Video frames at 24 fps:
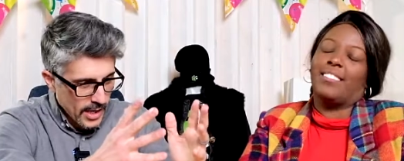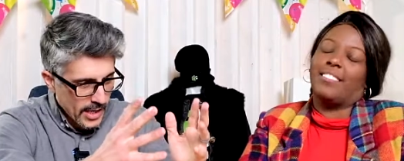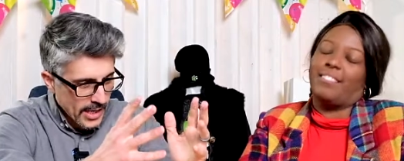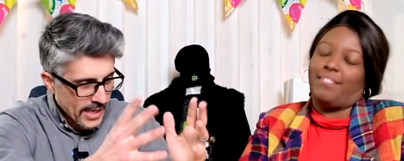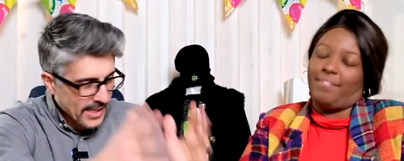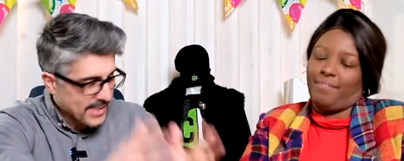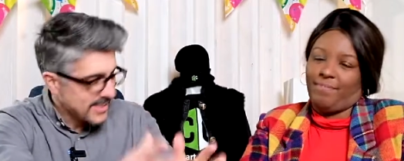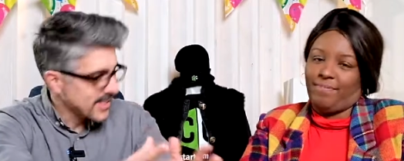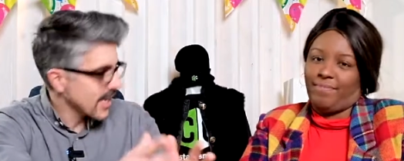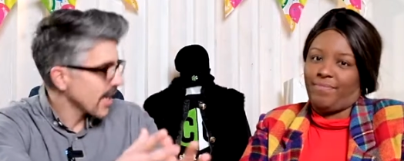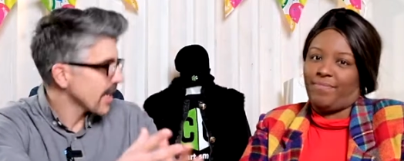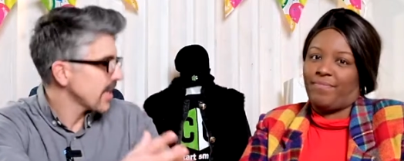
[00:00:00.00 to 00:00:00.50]

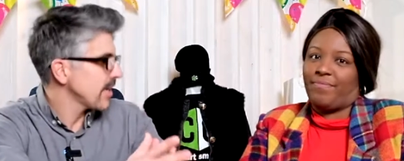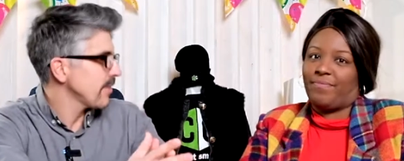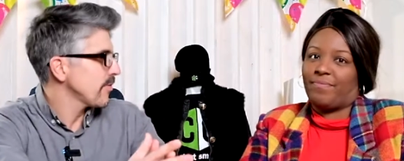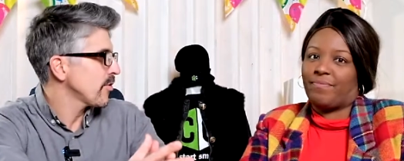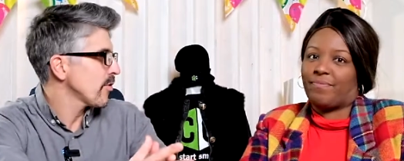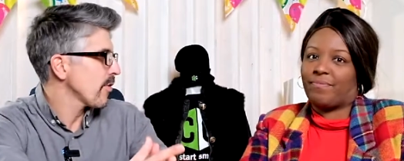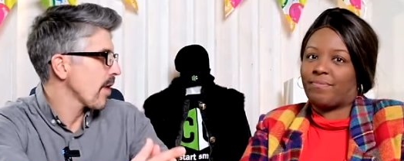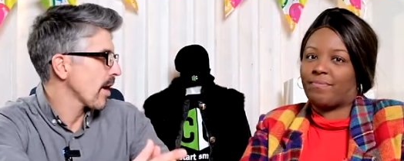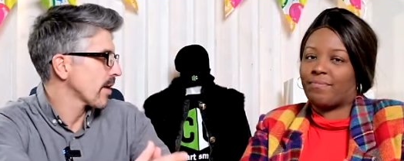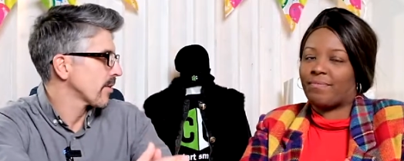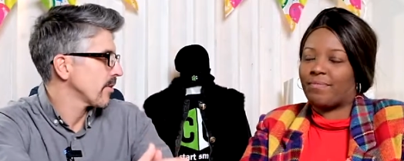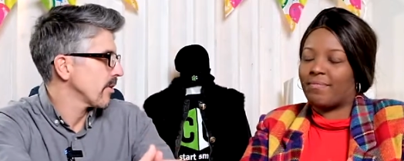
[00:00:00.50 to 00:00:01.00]
Speaker 1: Executive
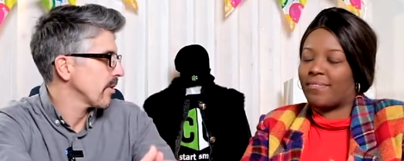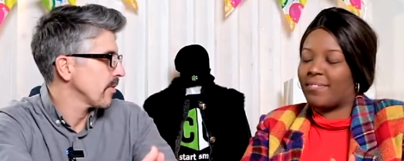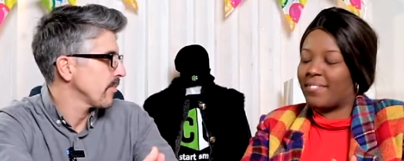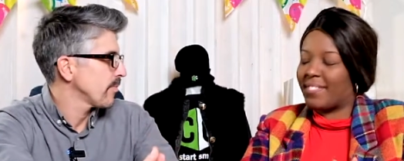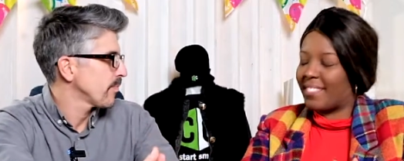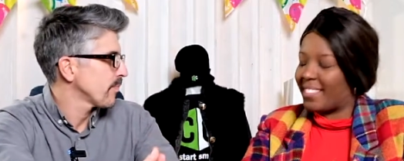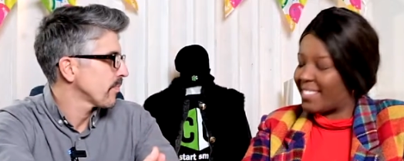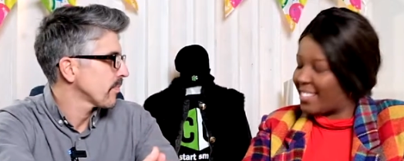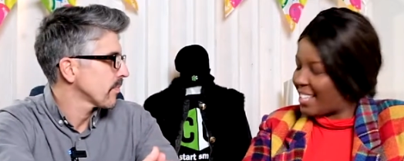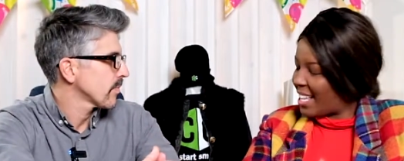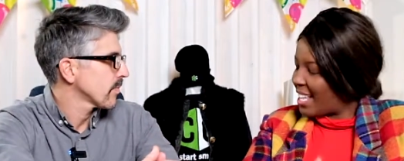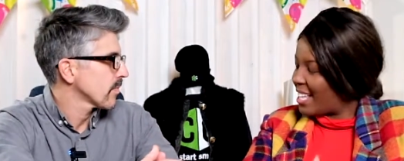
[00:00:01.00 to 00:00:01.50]
director.
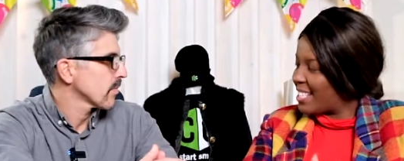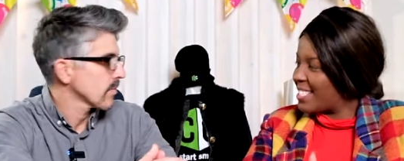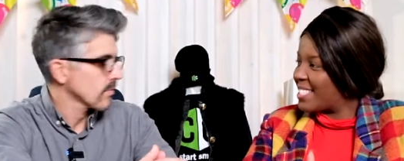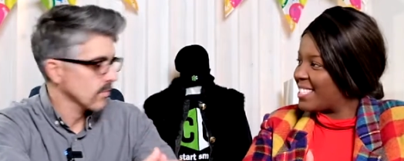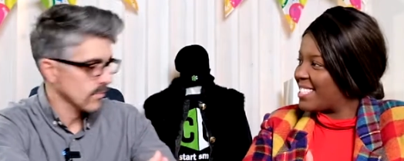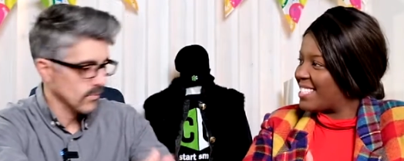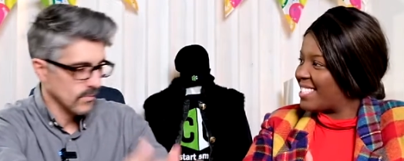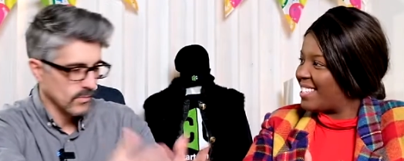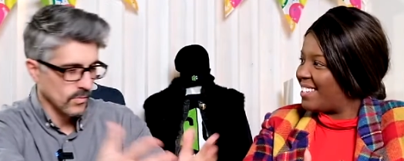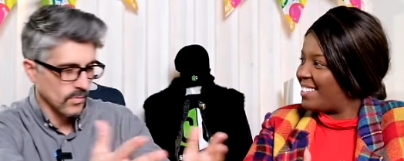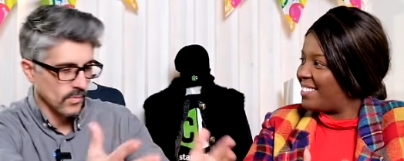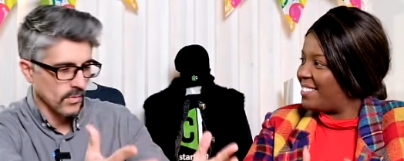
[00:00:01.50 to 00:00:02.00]
Yes.
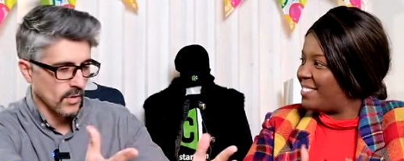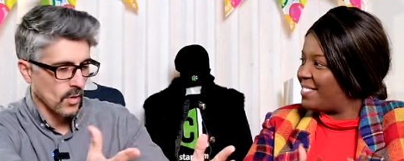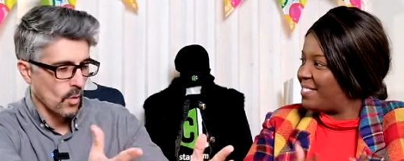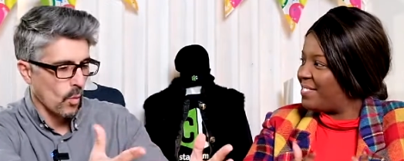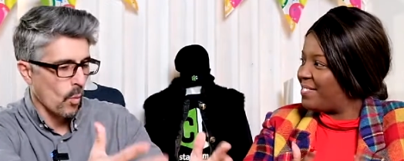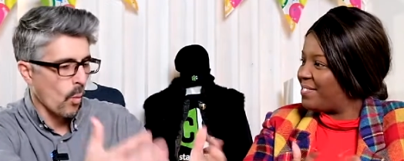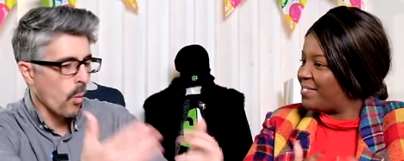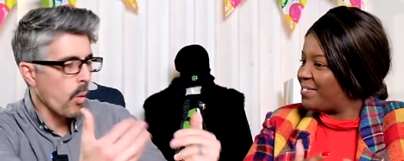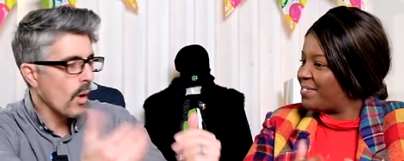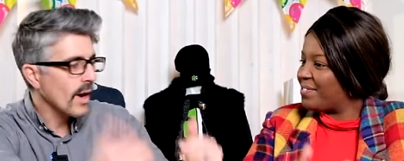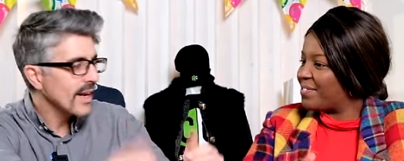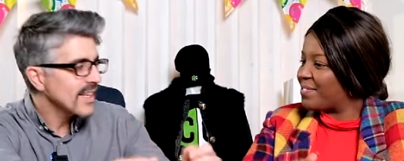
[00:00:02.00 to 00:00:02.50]

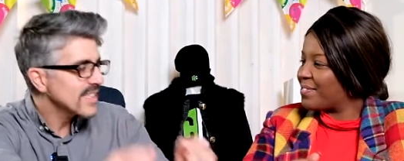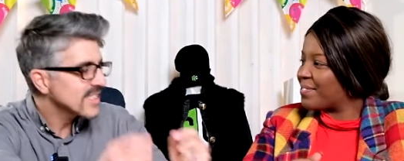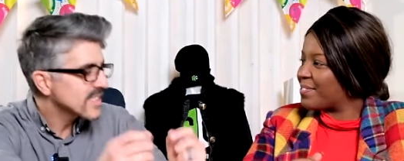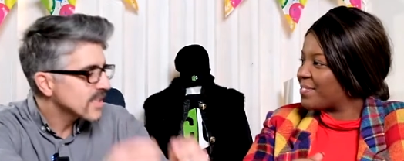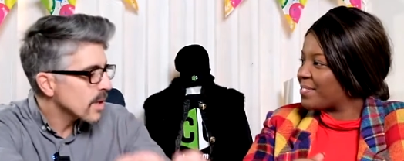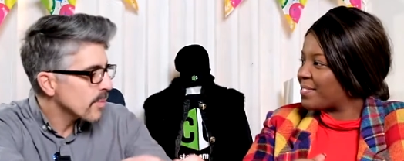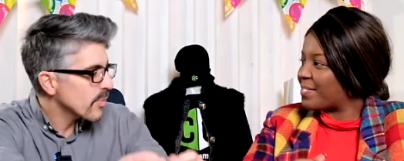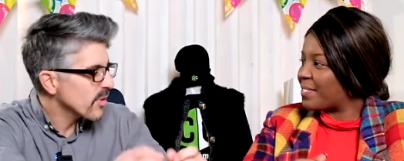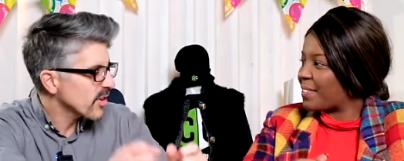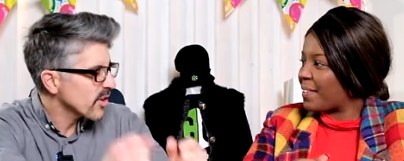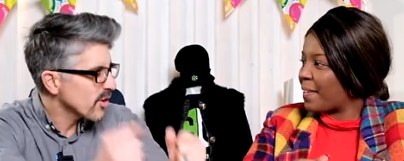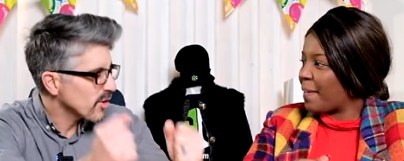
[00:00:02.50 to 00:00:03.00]
What is
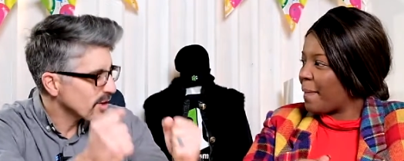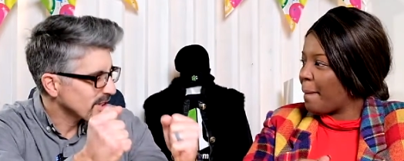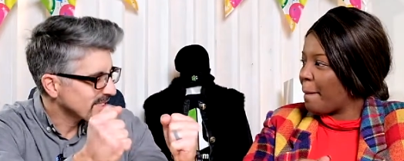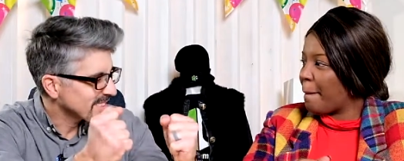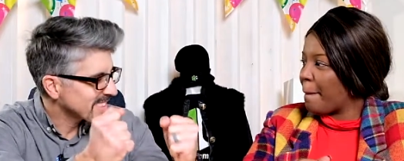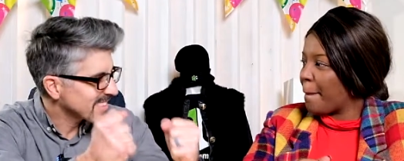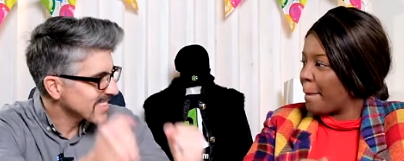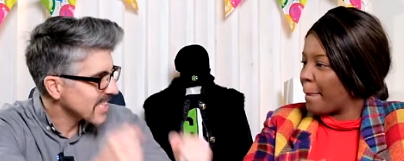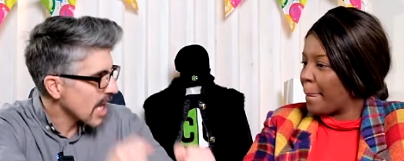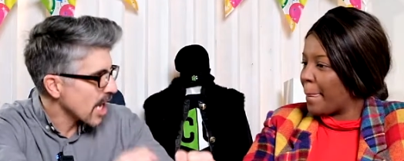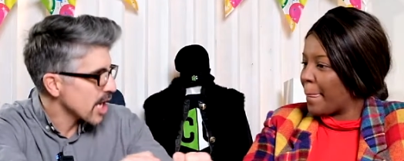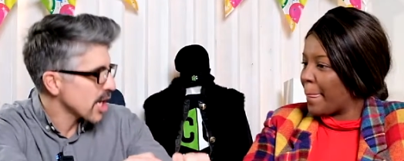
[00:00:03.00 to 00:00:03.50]
something you're
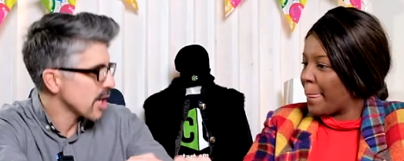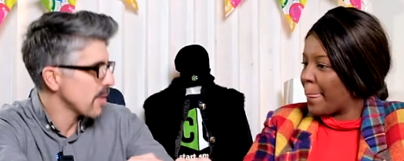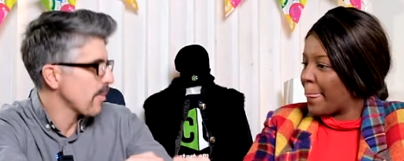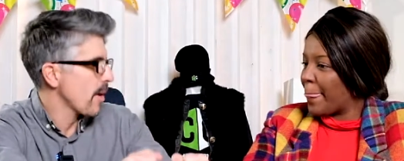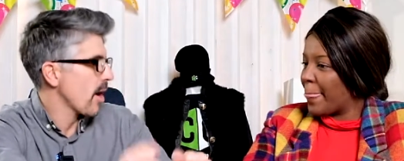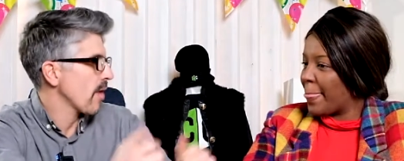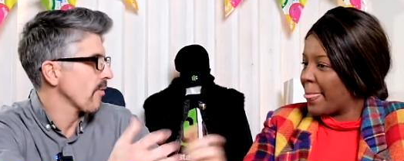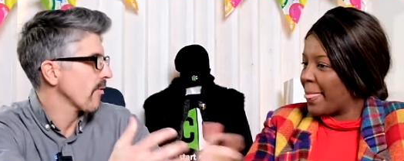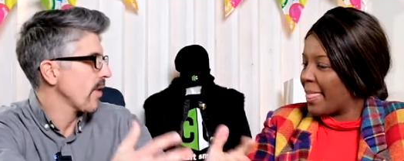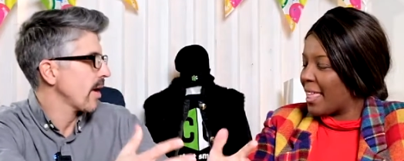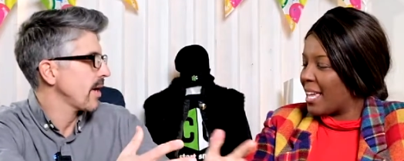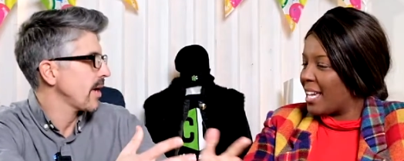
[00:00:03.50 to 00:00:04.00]
excited
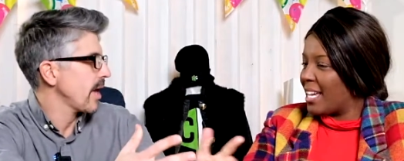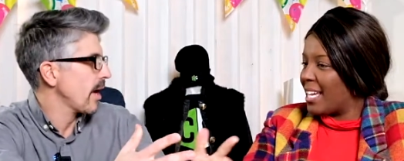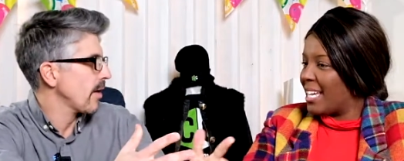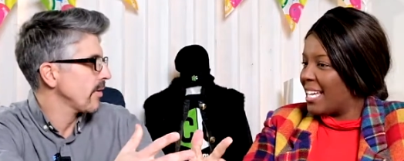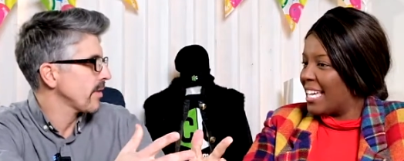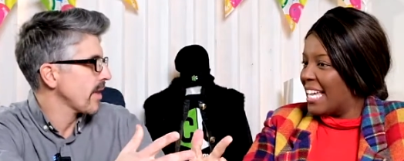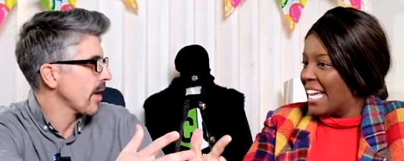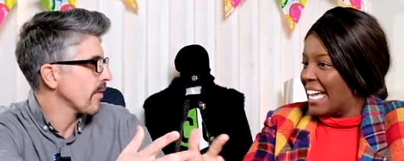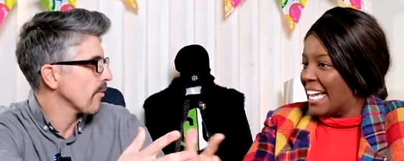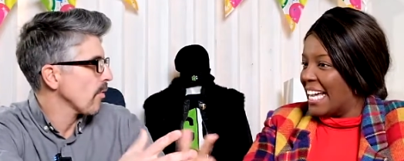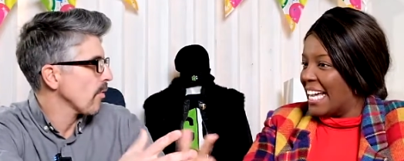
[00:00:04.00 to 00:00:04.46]
about right now in that